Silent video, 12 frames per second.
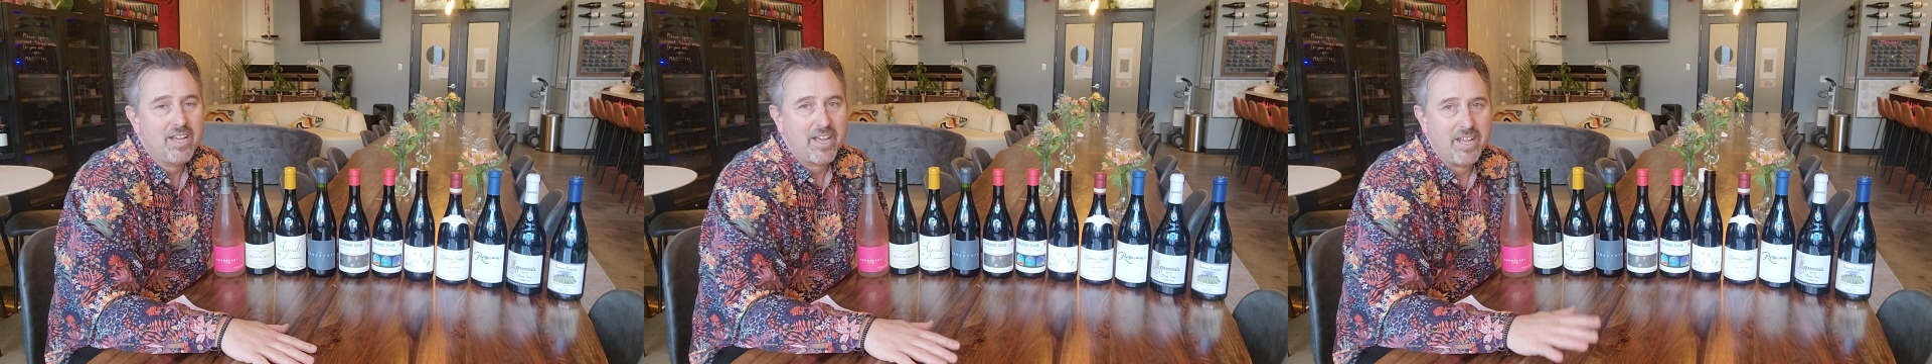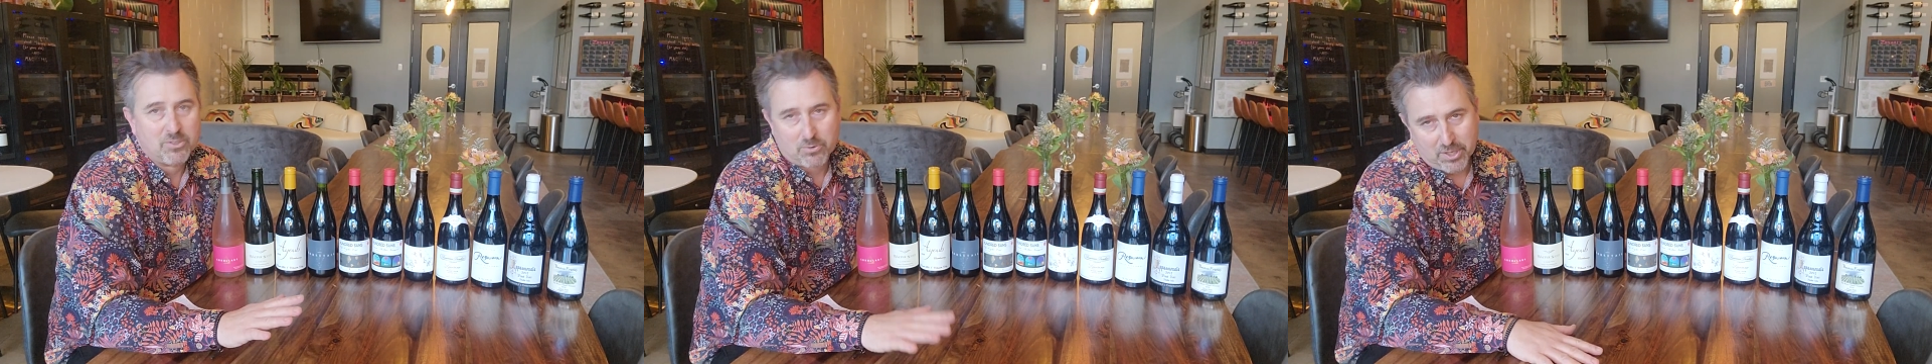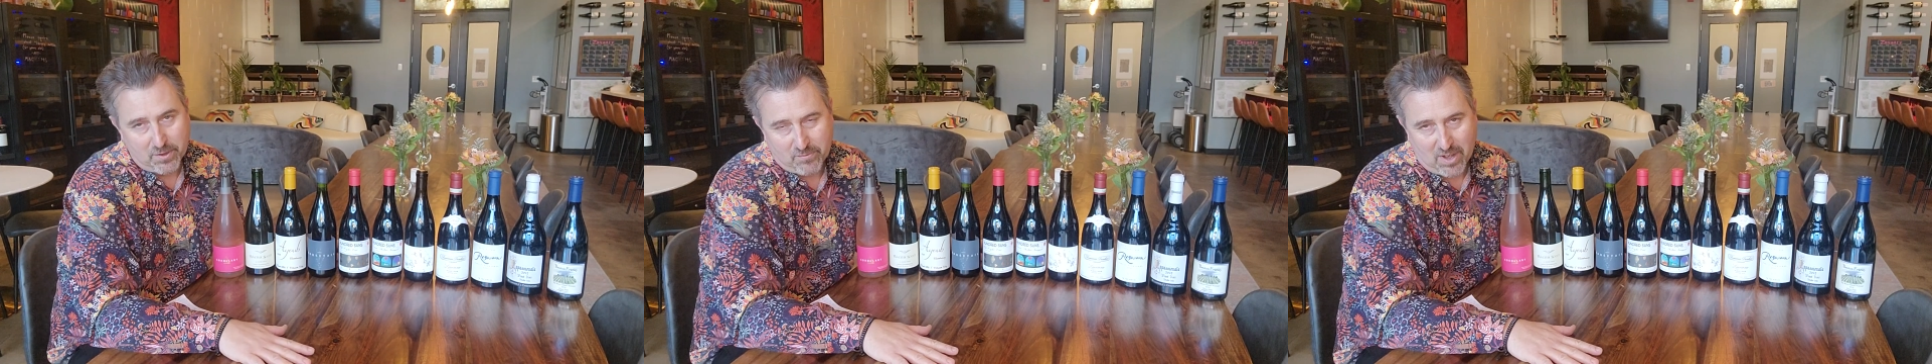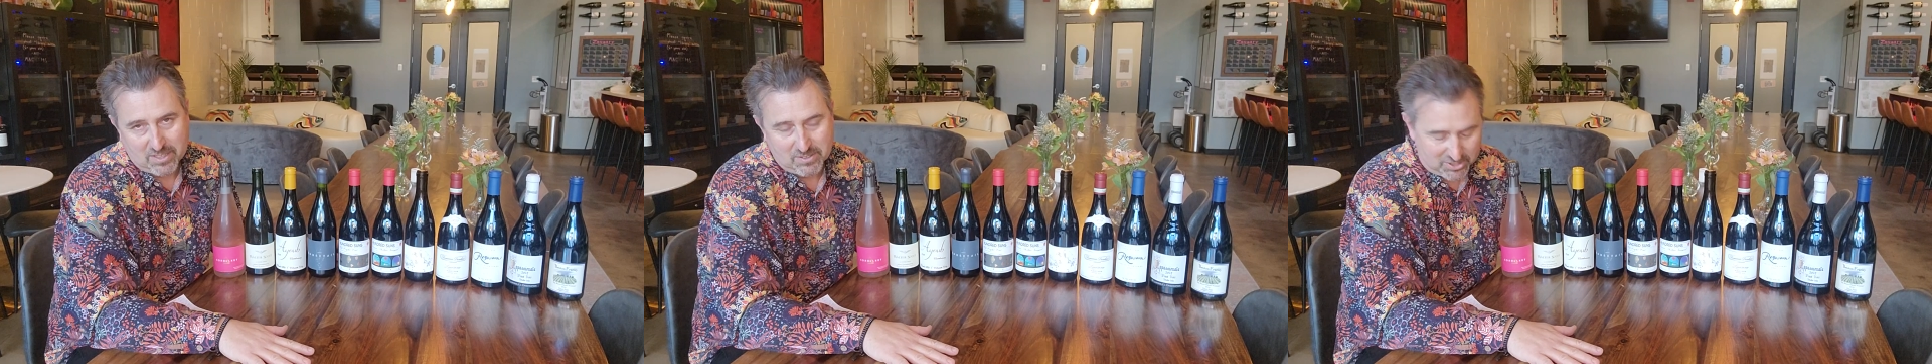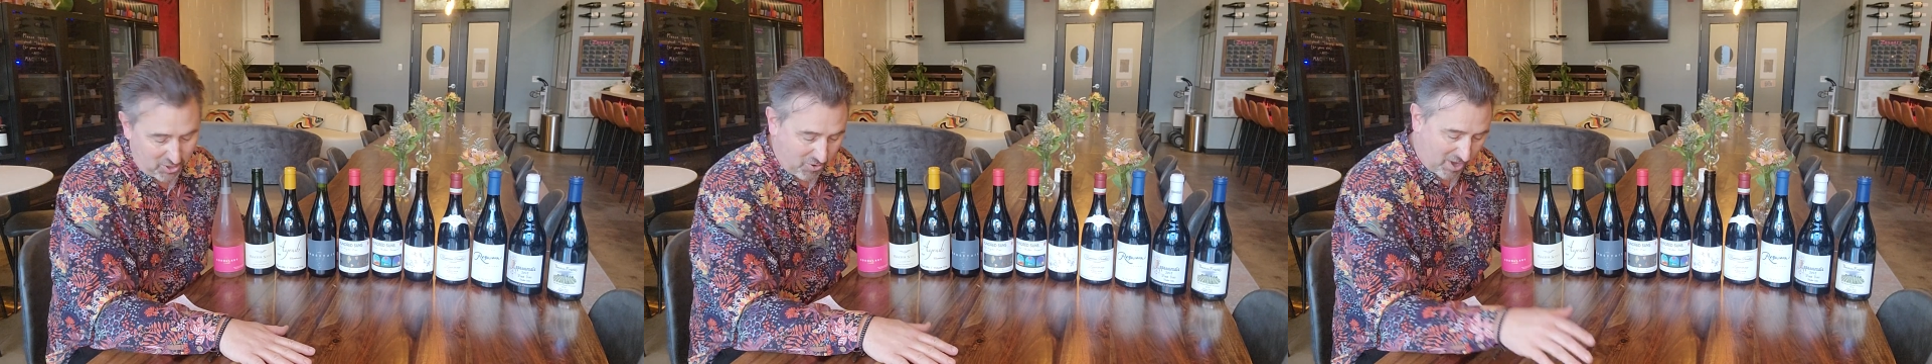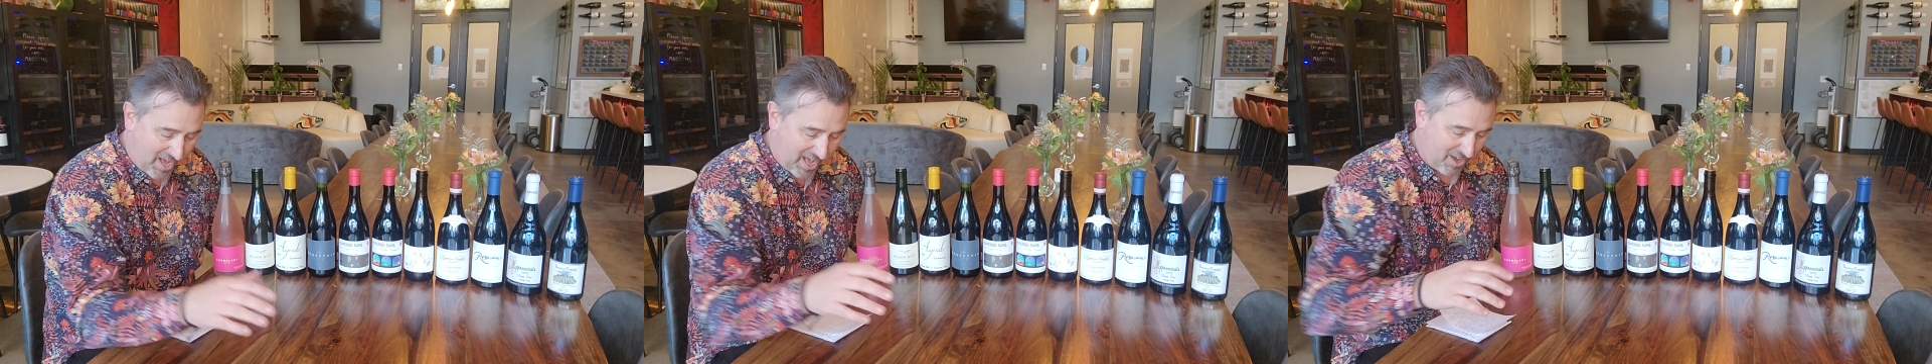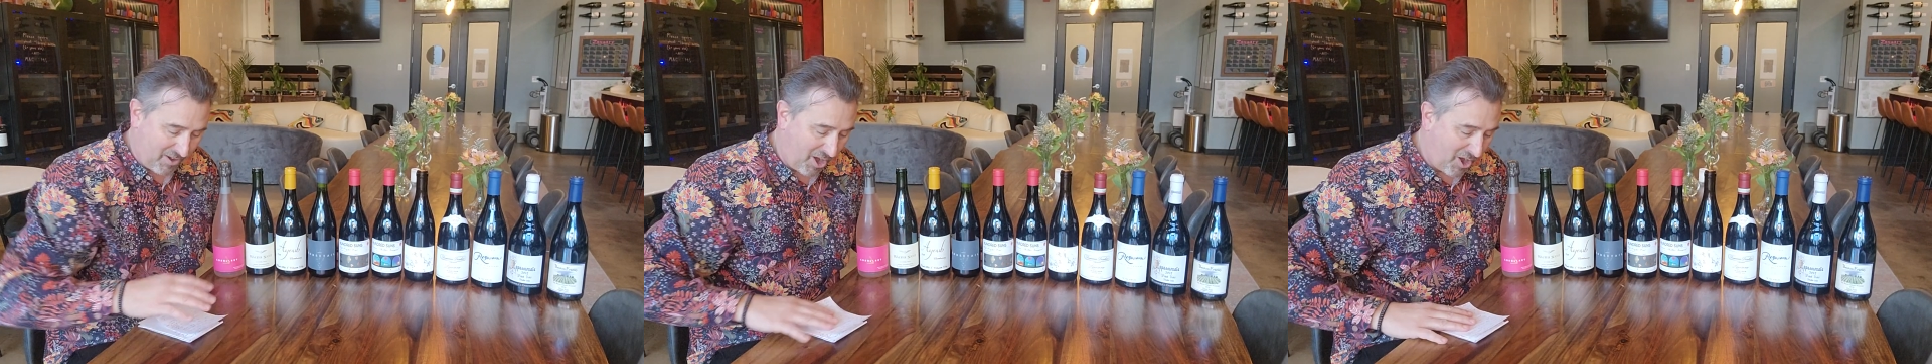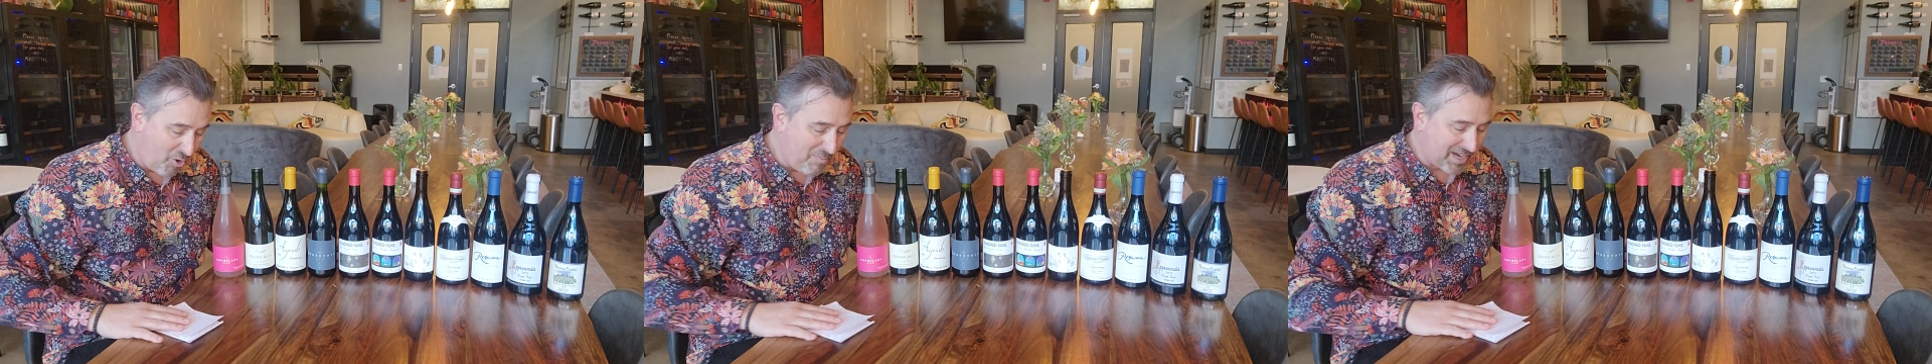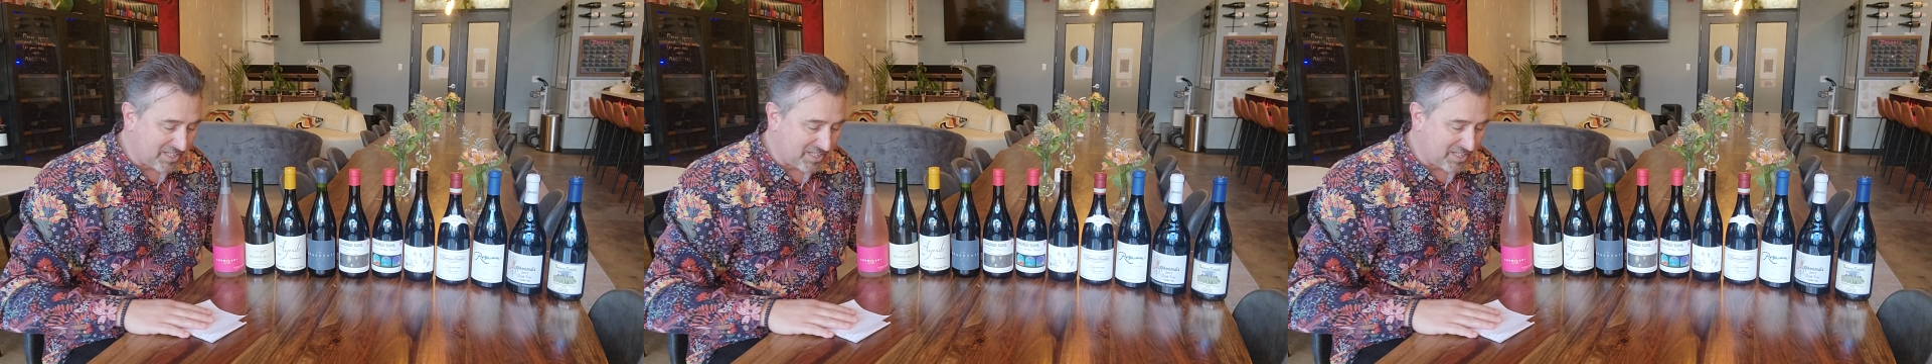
It's really fun. So I hope I